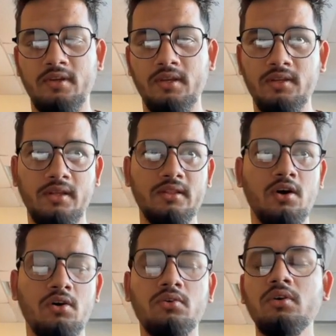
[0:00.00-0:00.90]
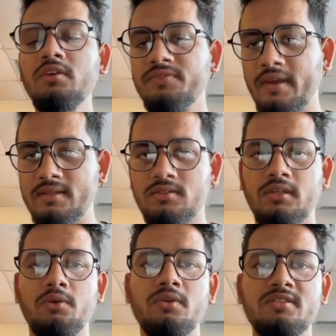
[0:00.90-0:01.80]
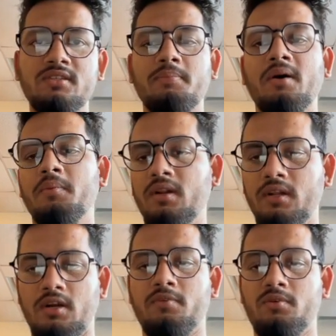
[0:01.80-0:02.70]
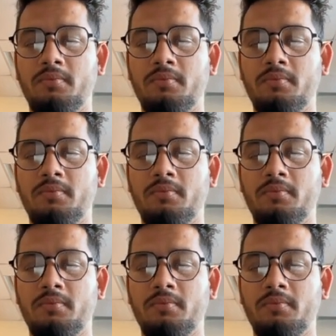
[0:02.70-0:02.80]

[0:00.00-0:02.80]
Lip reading: in the ongoing phase, you will see the public leaderboard.